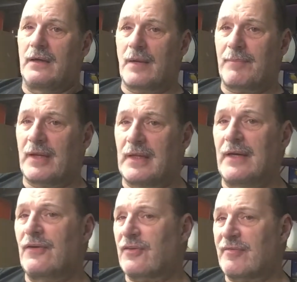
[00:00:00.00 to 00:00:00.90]
couple of
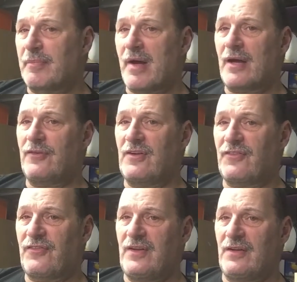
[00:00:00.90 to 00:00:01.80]
layers of epoxy to
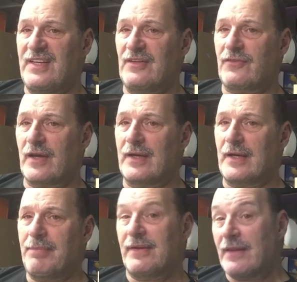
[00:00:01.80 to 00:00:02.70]
seal the inside
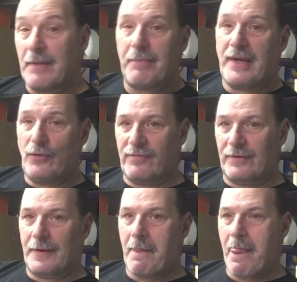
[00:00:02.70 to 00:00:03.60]
up, and then they paint over it.